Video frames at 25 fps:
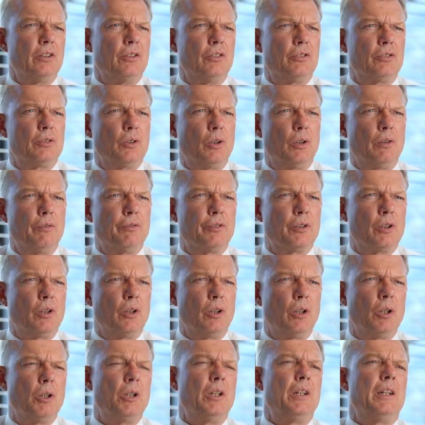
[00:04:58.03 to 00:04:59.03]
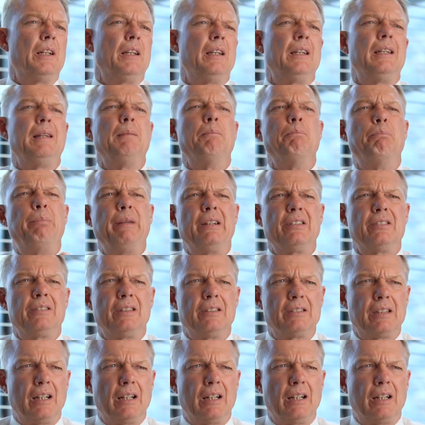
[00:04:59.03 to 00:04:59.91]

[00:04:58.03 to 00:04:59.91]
So overall, the business